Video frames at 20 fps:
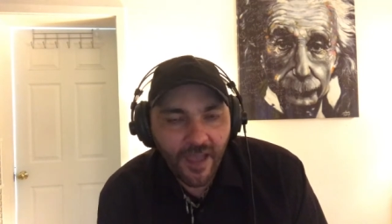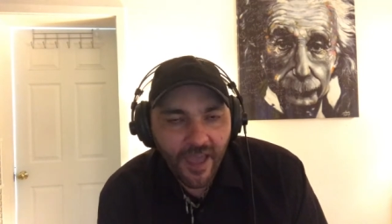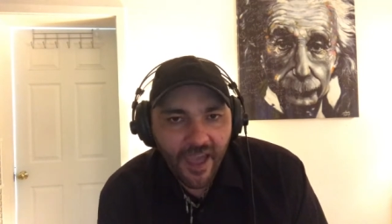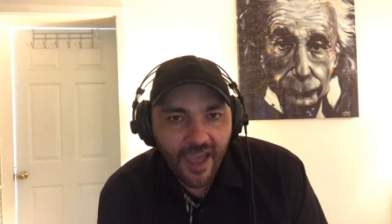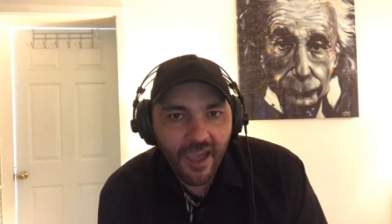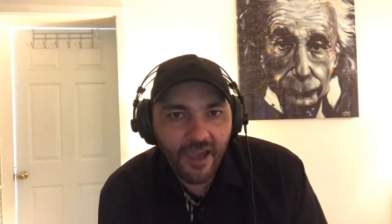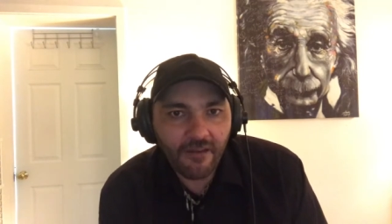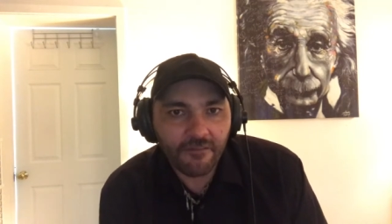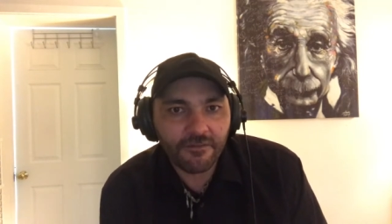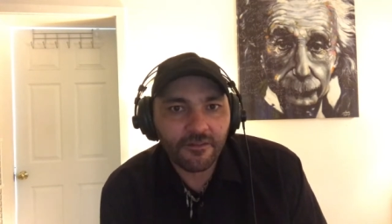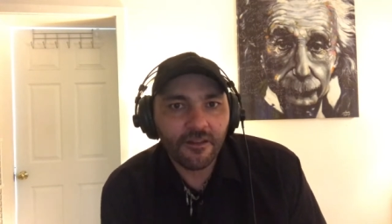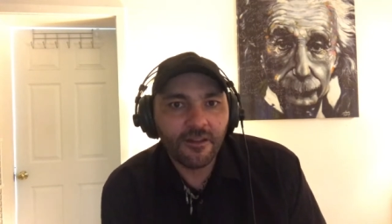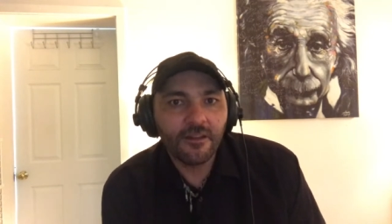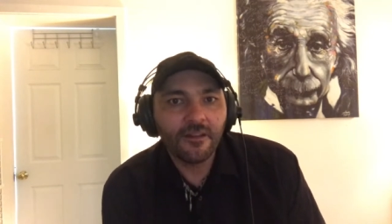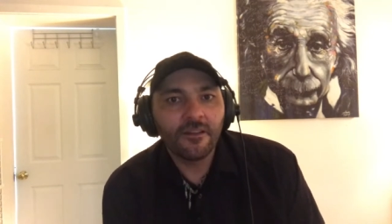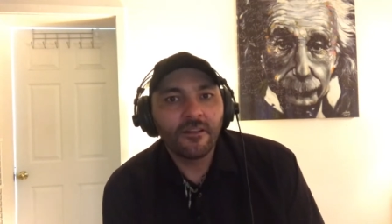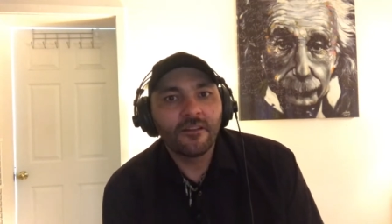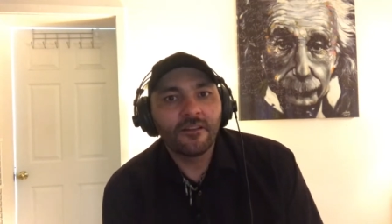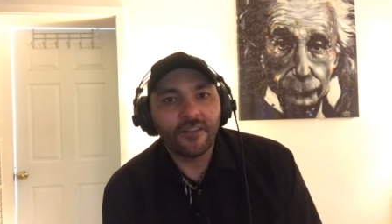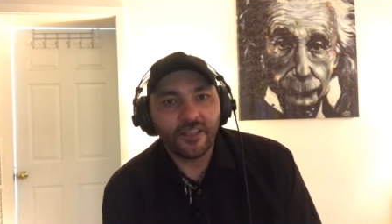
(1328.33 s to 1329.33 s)
have,
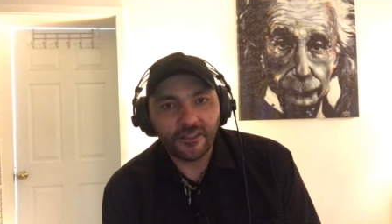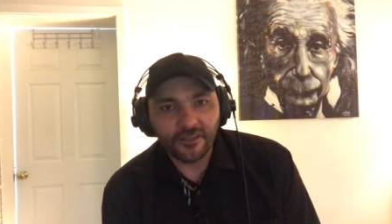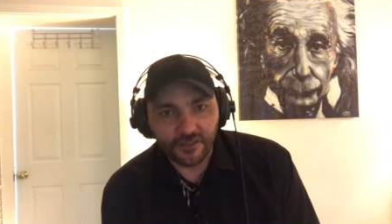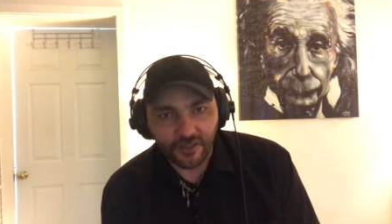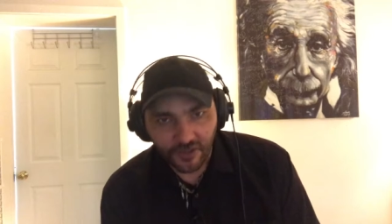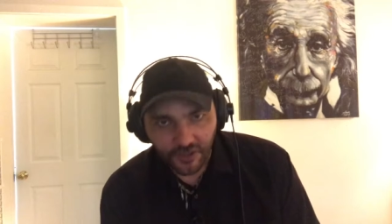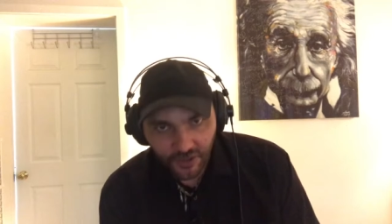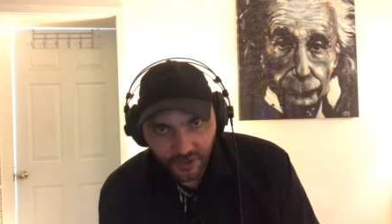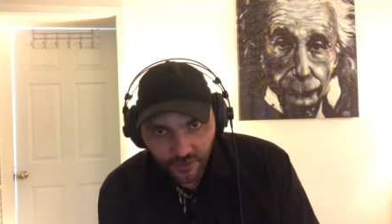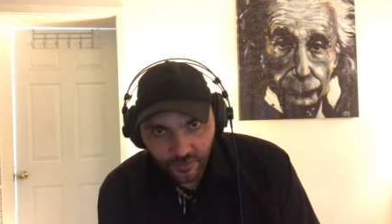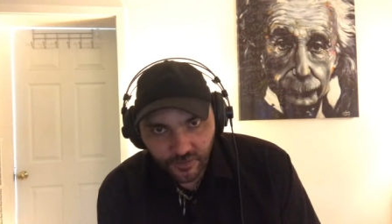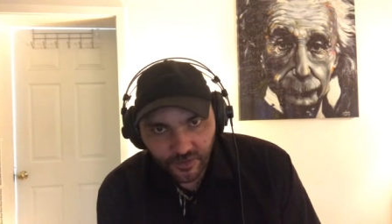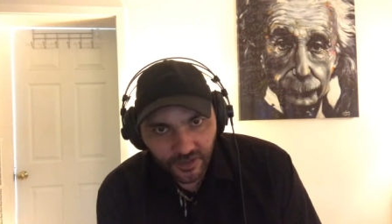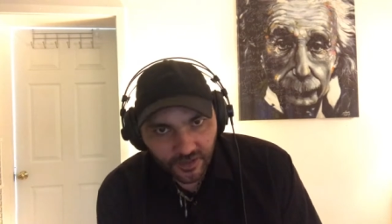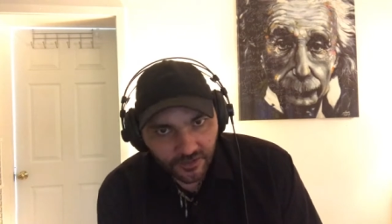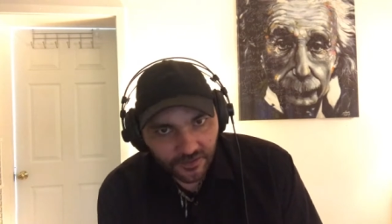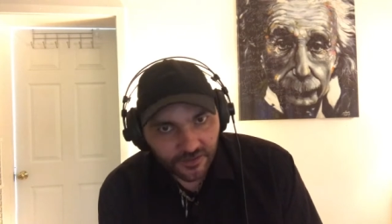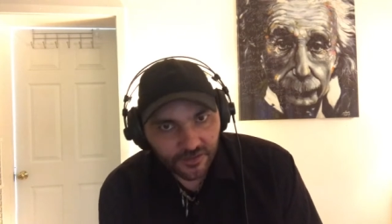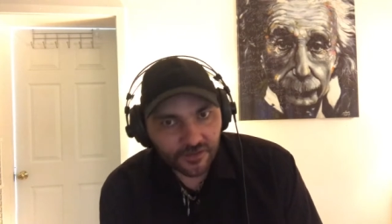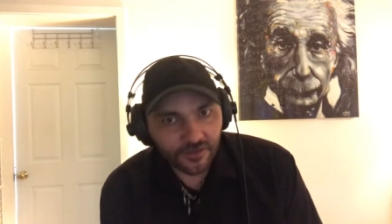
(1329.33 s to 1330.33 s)
thanks to
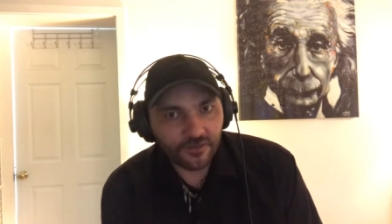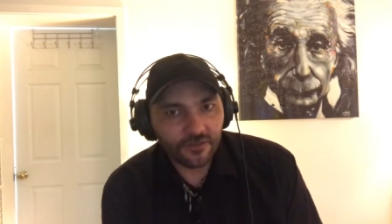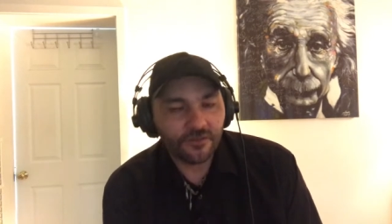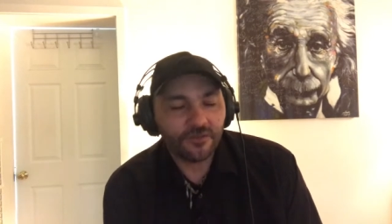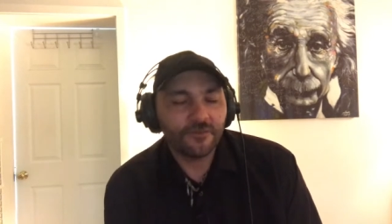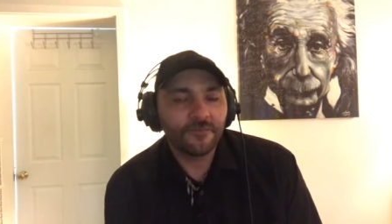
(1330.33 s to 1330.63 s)
unions,